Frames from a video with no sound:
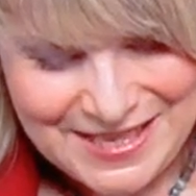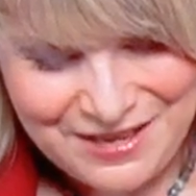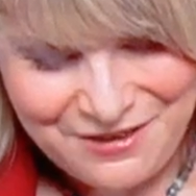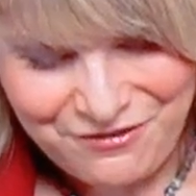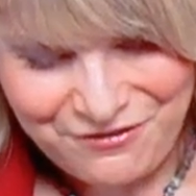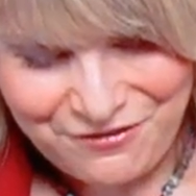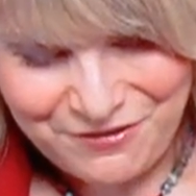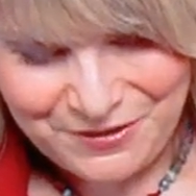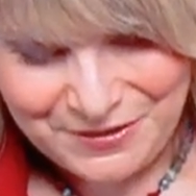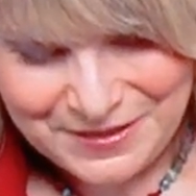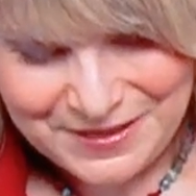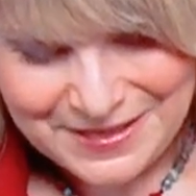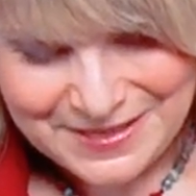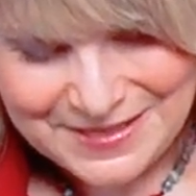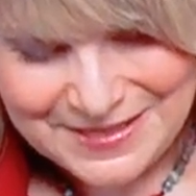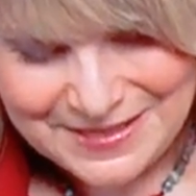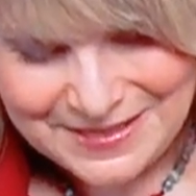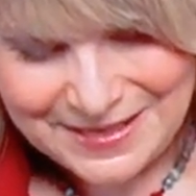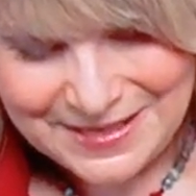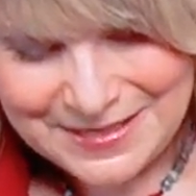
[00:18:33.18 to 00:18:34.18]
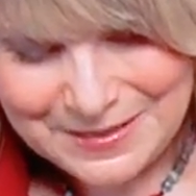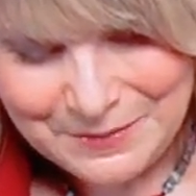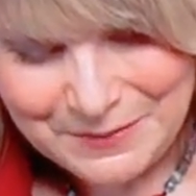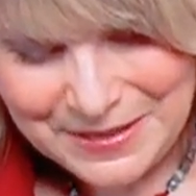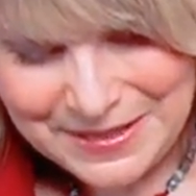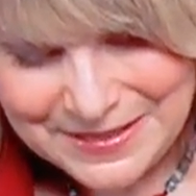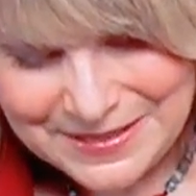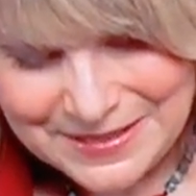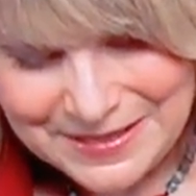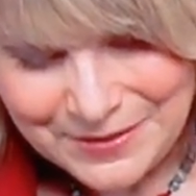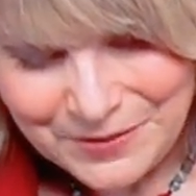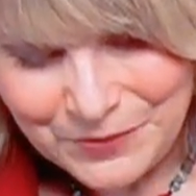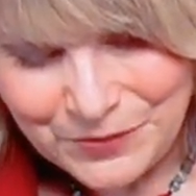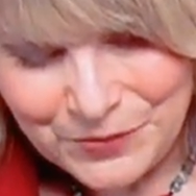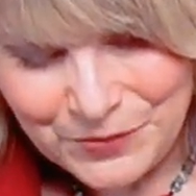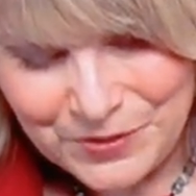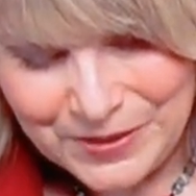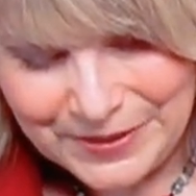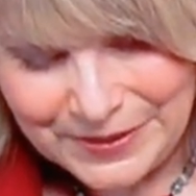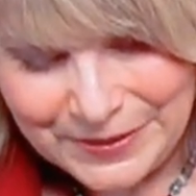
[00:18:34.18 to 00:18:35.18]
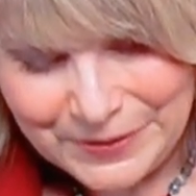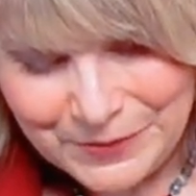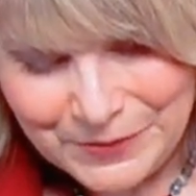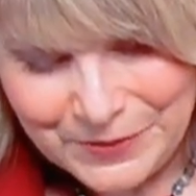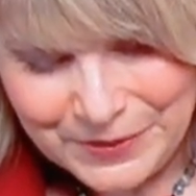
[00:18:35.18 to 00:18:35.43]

leaf for this because it makes it really,